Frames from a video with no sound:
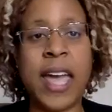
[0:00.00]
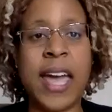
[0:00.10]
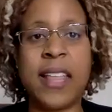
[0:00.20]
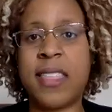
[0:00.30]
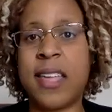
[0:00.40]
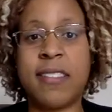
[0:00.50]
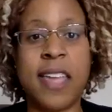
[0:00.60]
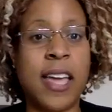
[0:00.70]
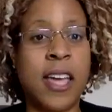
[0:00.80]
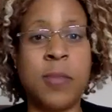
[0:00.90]
at things
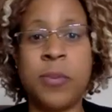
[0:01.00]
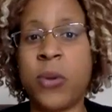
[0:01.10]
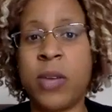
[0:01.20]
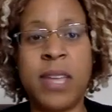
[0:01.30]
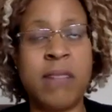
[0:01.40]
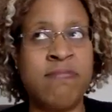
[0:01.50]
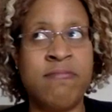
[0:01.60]
like unemployment.